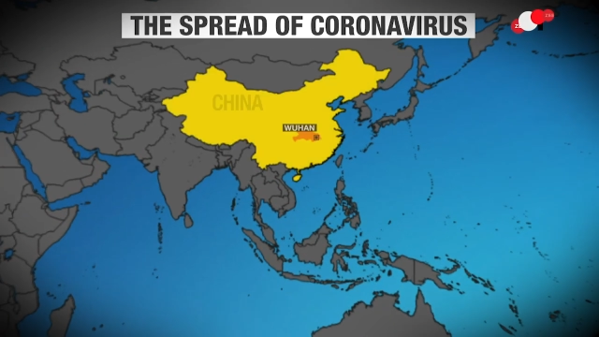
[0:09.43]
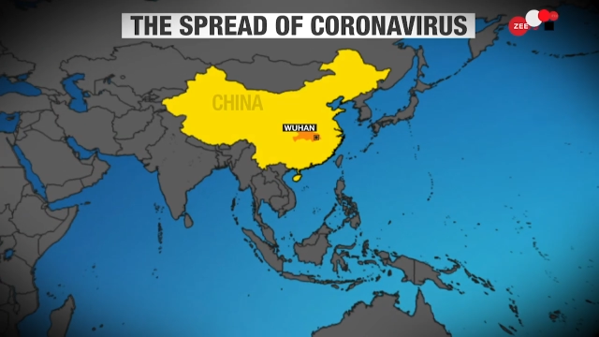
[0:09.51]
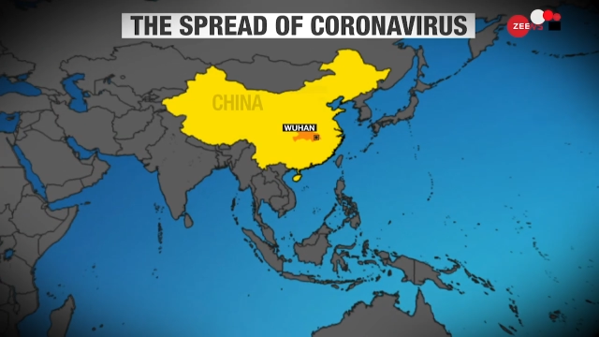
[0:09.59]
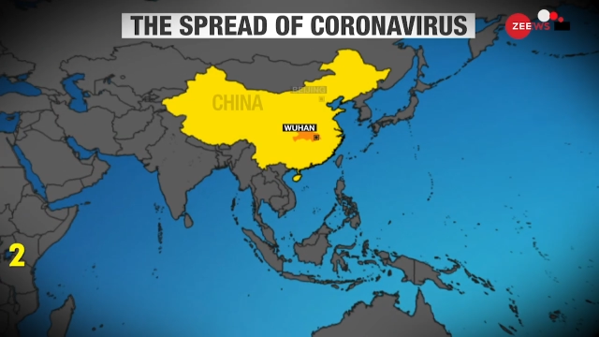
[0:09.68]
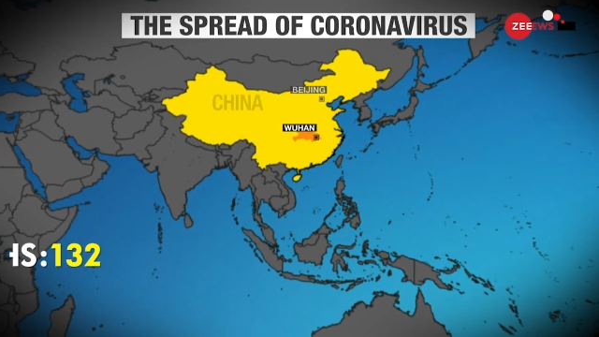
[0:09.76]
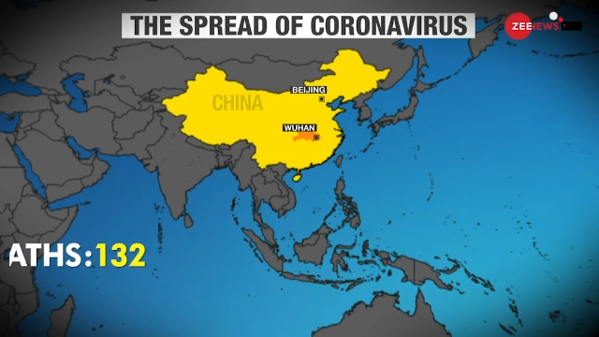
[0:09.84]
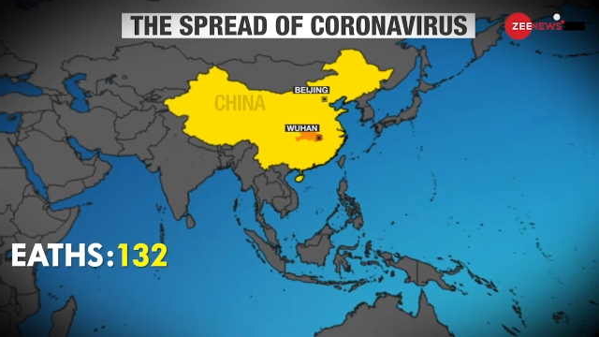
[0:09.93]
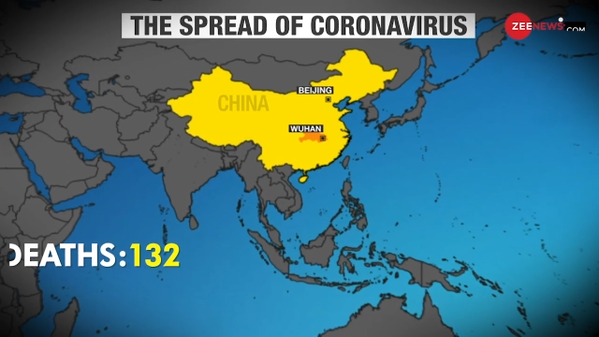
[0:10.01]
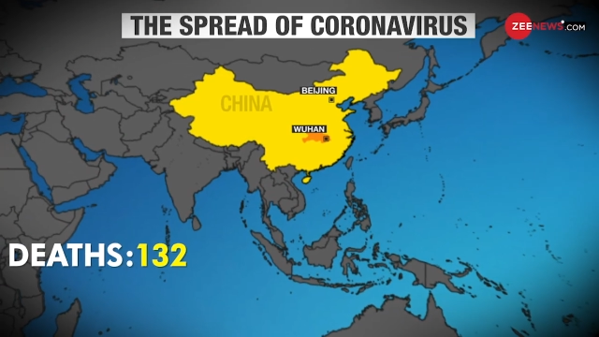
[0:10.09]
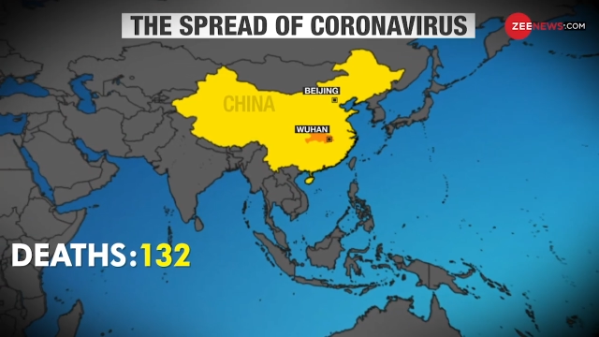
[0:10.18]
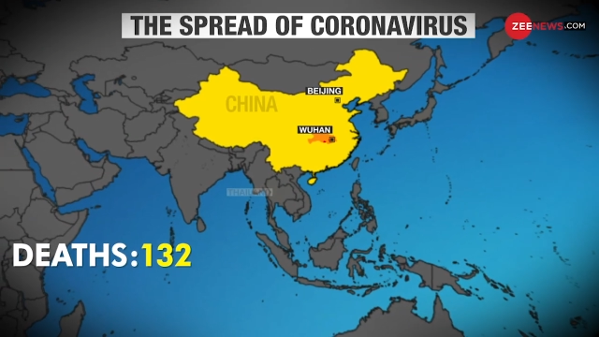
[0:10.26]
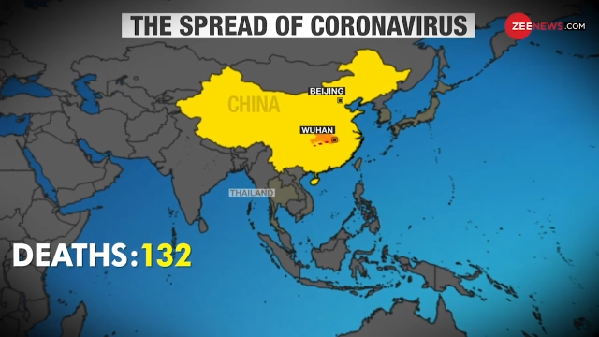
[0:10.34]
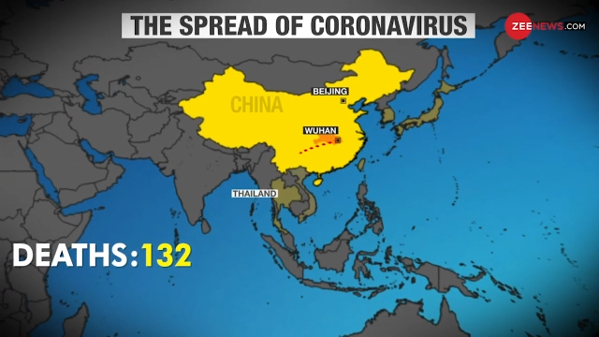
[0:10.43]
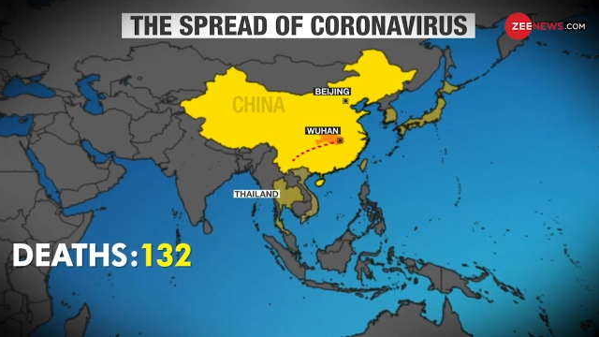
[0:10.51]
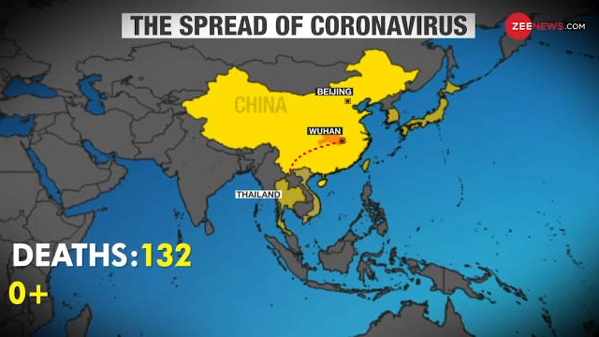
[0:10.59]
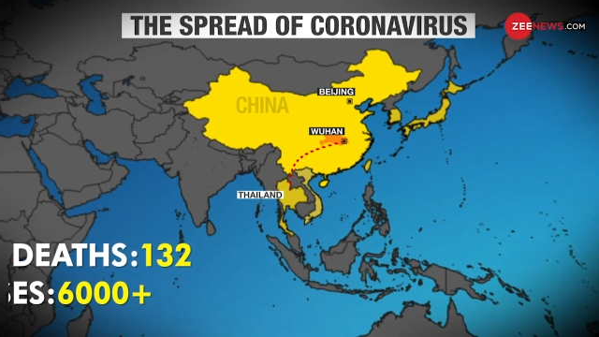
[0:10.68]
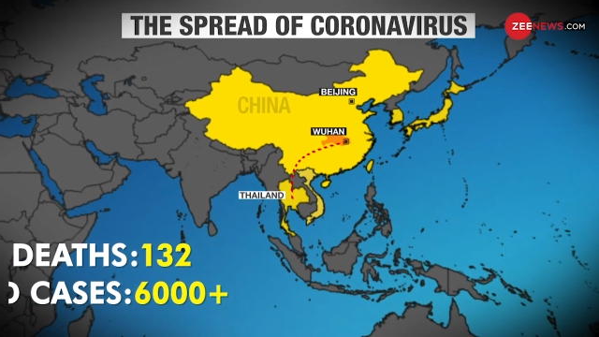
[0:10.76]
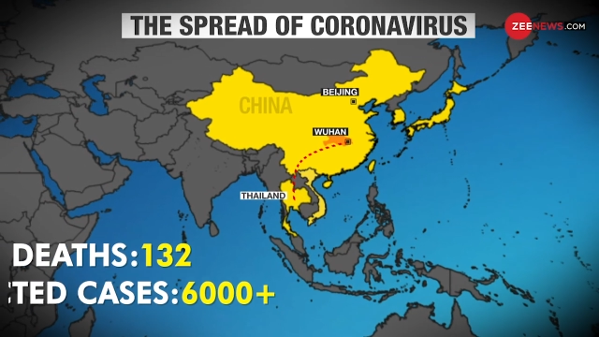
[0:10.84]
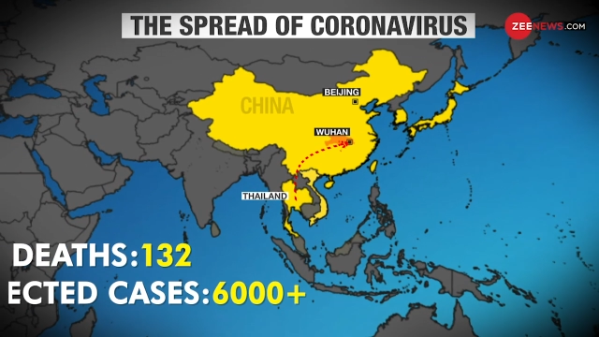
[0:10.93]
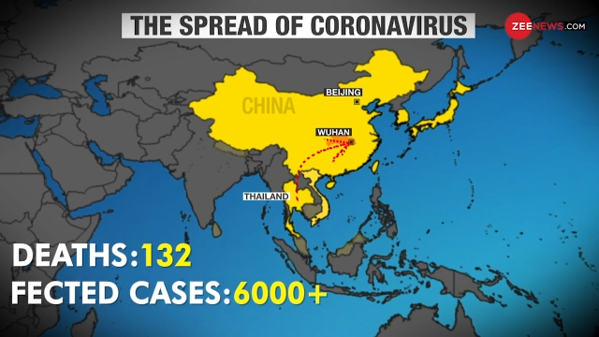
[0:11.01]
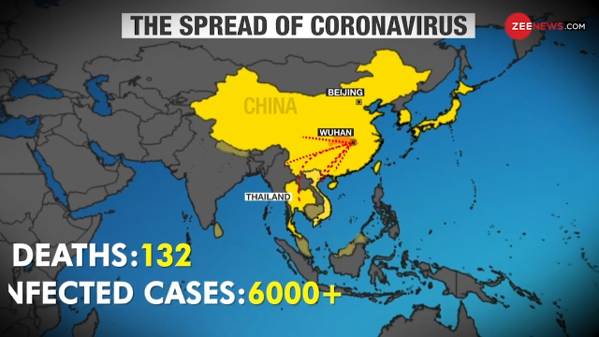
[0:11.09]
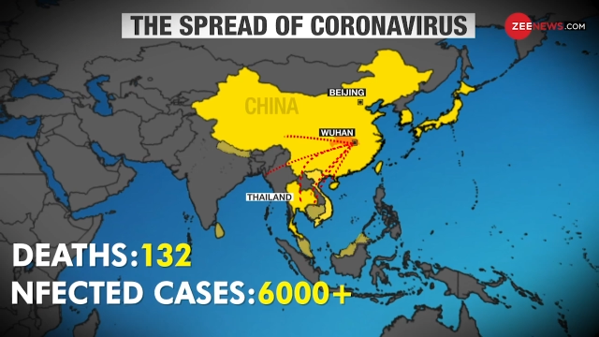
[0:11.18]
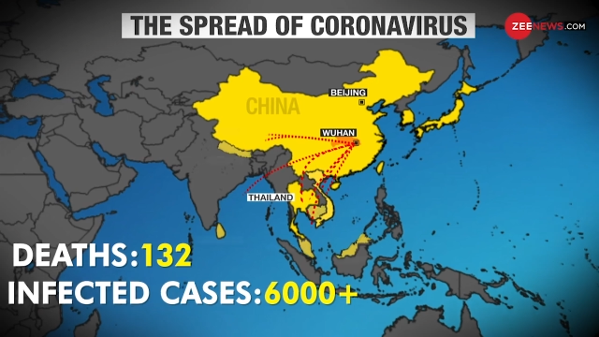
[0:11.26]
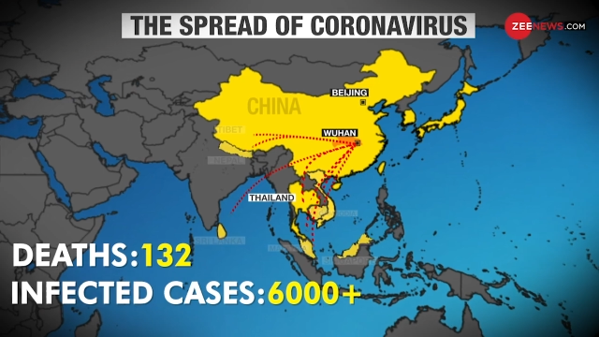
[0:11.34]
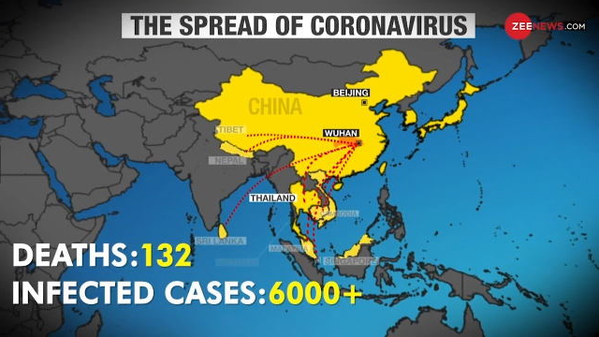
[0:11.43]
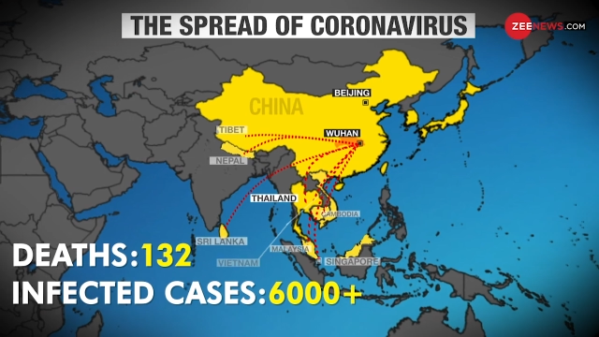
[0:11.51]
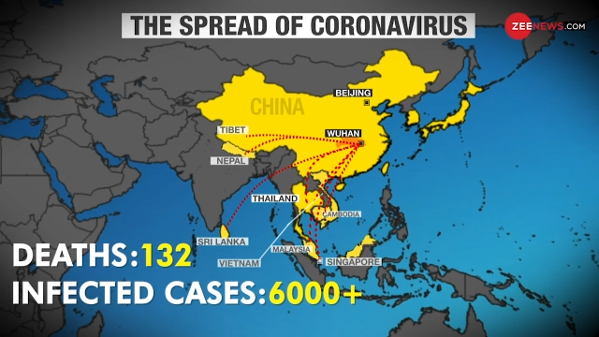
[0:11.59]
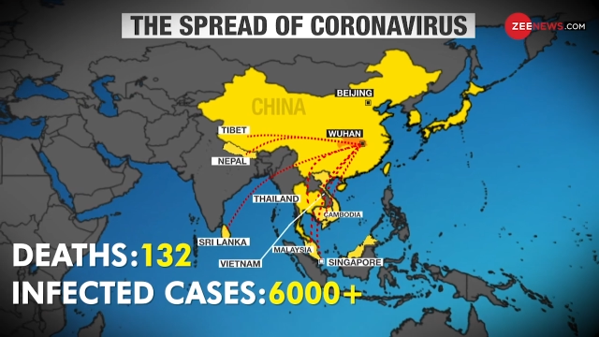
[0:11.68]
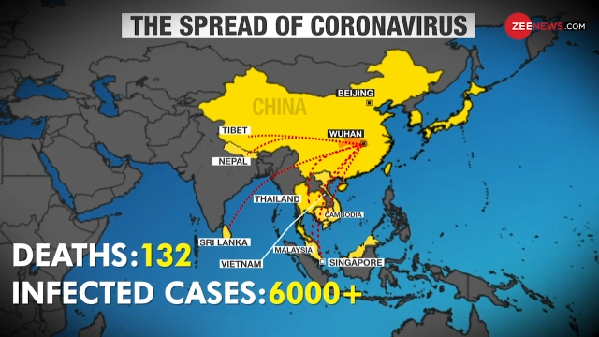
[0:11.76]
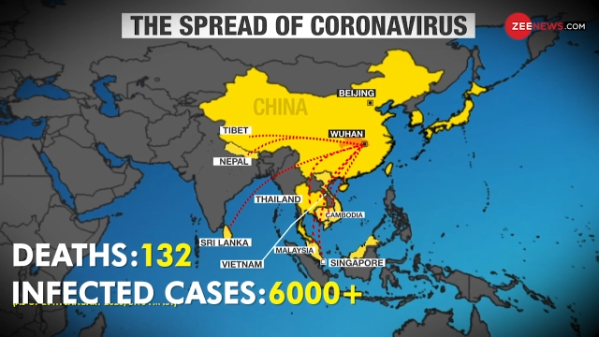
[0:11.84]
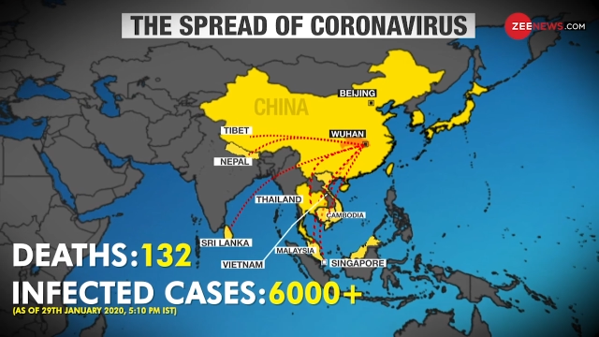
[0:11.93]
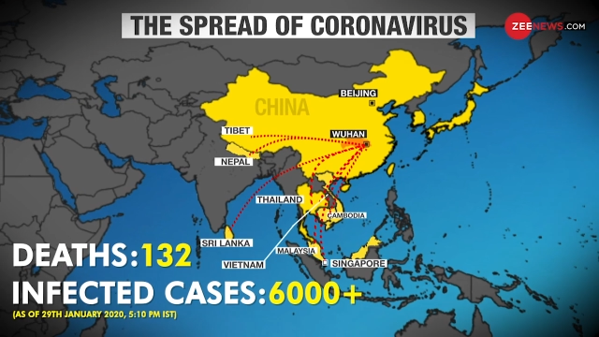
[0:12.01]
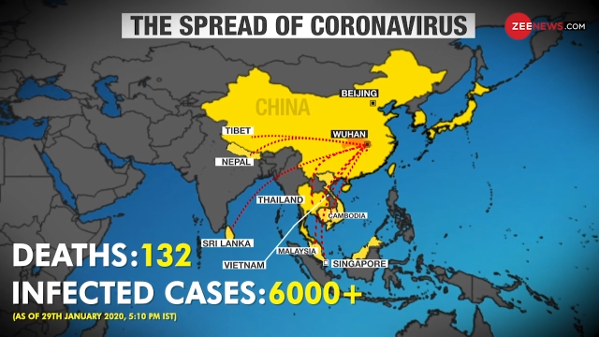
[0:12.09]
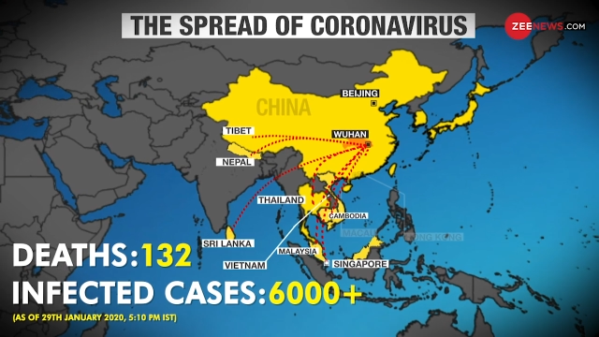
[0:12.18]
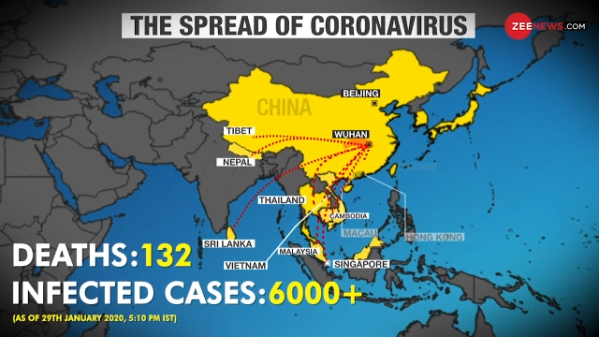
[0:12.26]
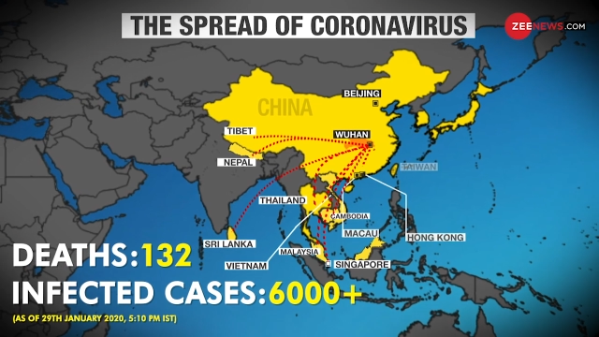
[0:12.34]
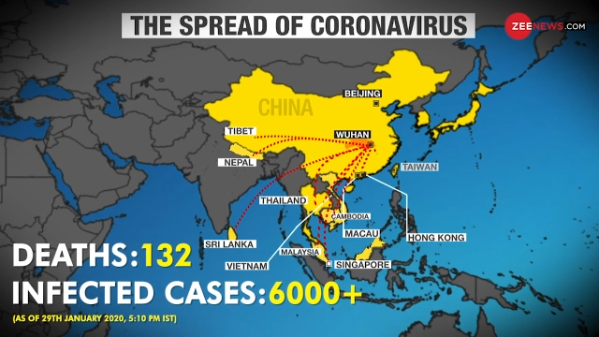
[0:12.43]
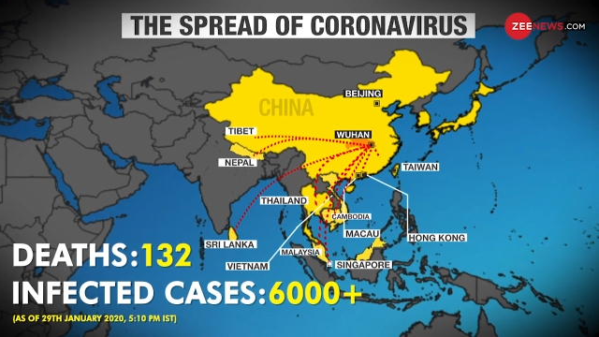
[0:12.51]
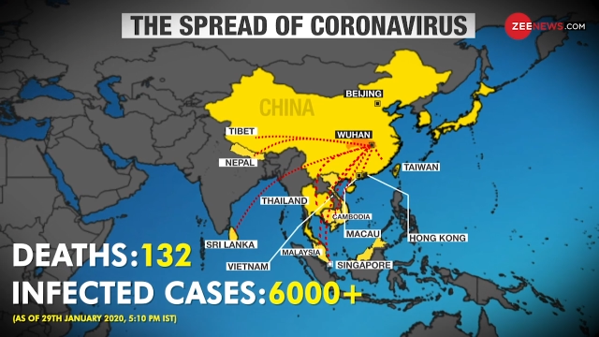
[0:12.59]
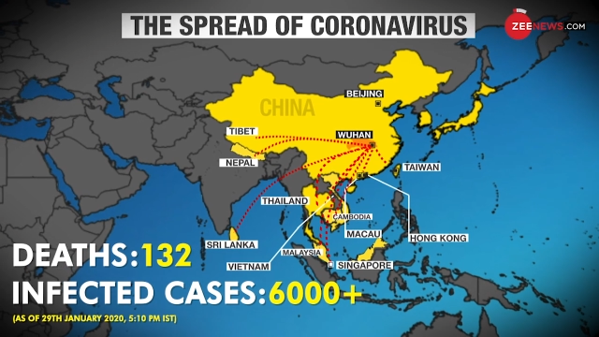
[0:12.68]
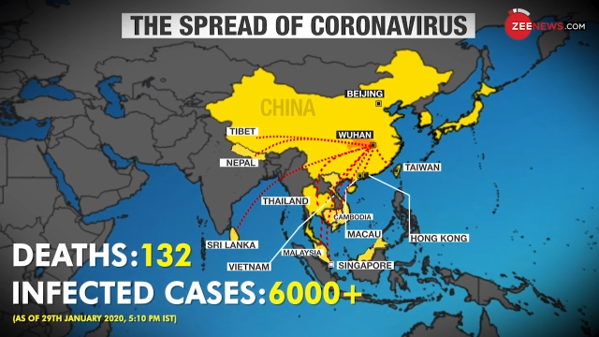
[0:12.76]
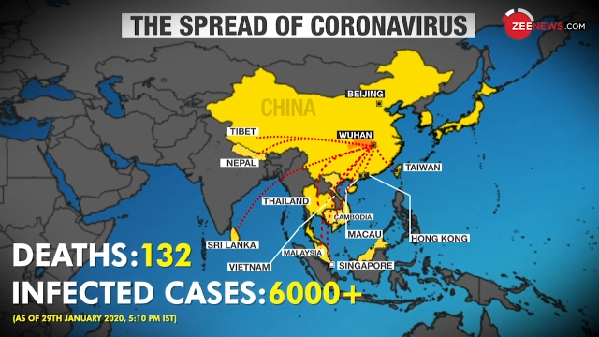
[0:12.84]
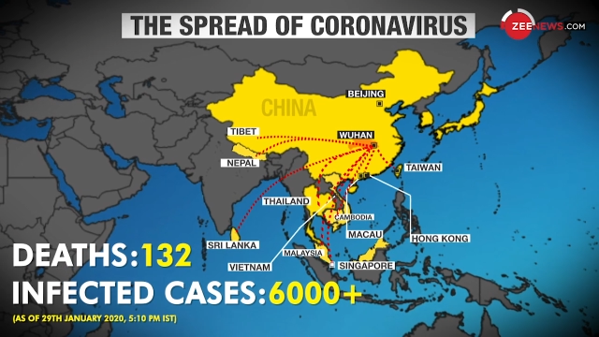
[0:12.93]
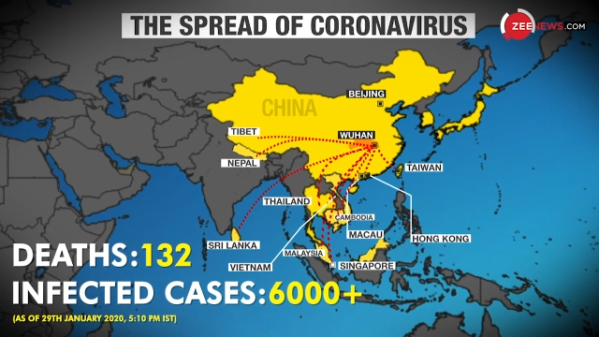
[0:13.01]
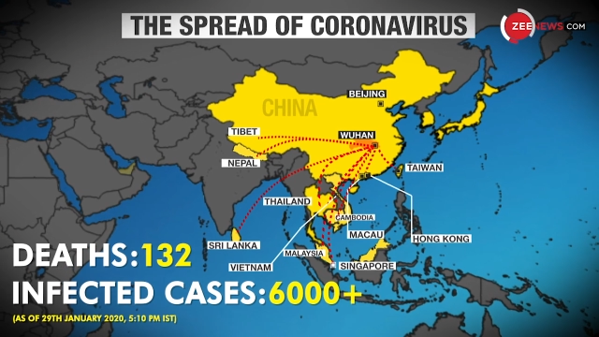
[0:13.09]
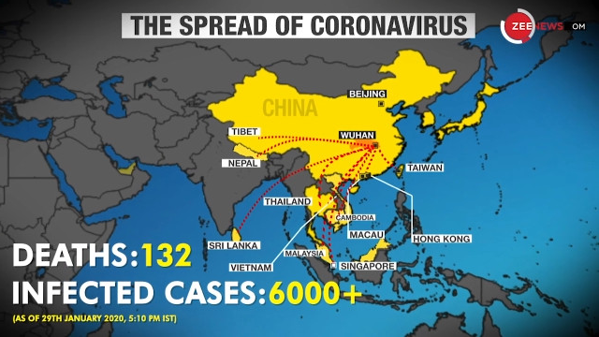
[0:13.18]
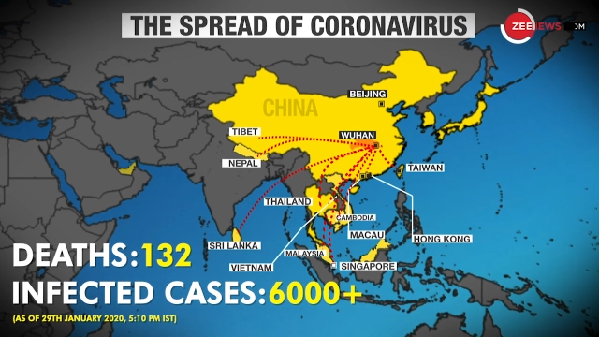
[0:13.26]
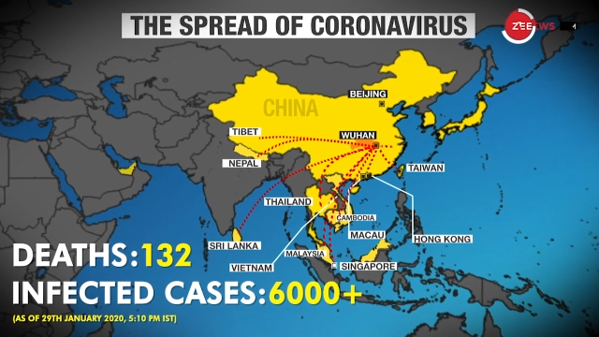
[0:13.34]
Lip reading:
[unreadable: no face in view]